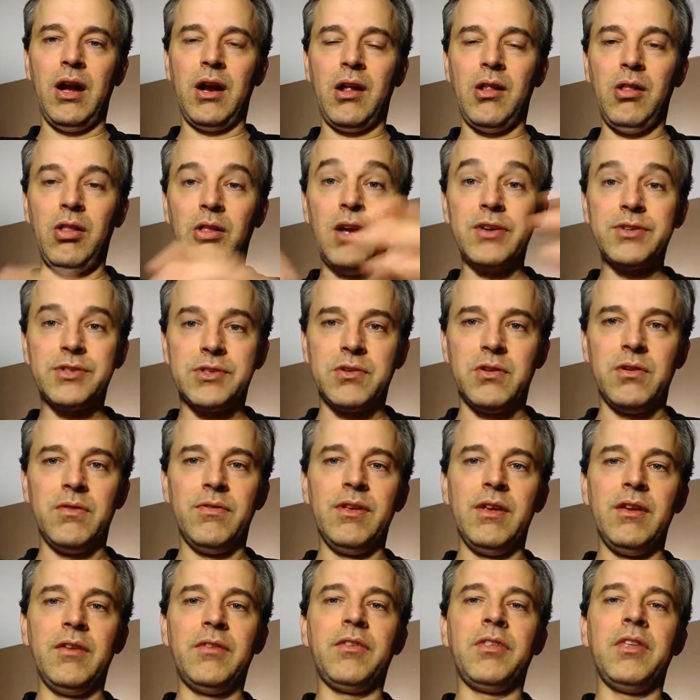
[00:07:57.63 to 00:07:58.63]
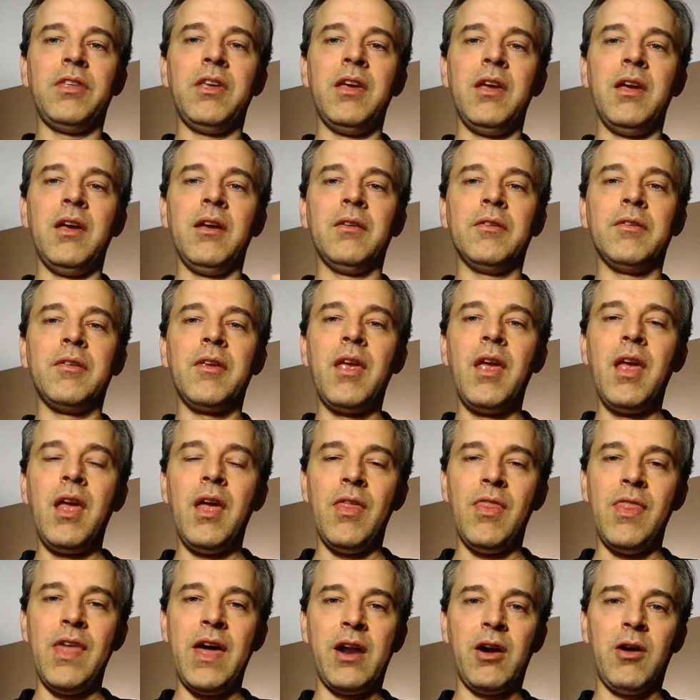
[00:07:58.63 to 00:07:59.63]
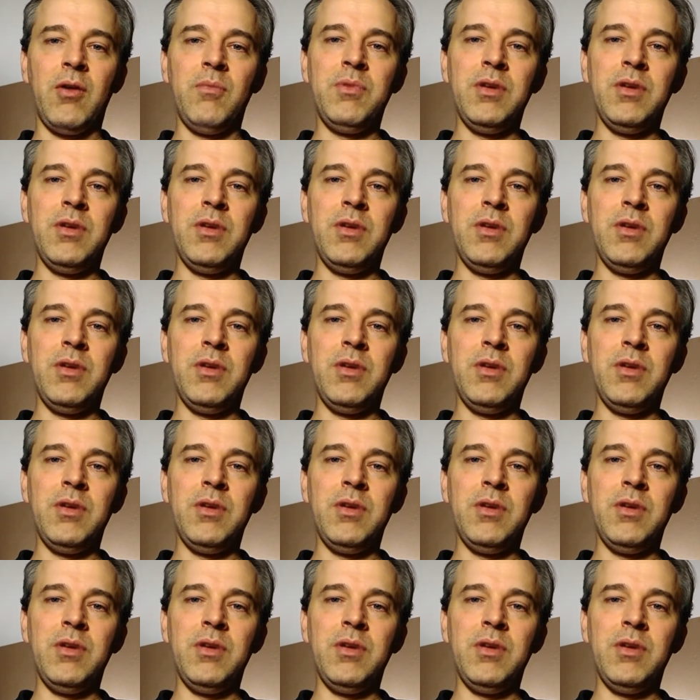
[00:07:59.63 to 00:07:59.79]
cluster of these things that are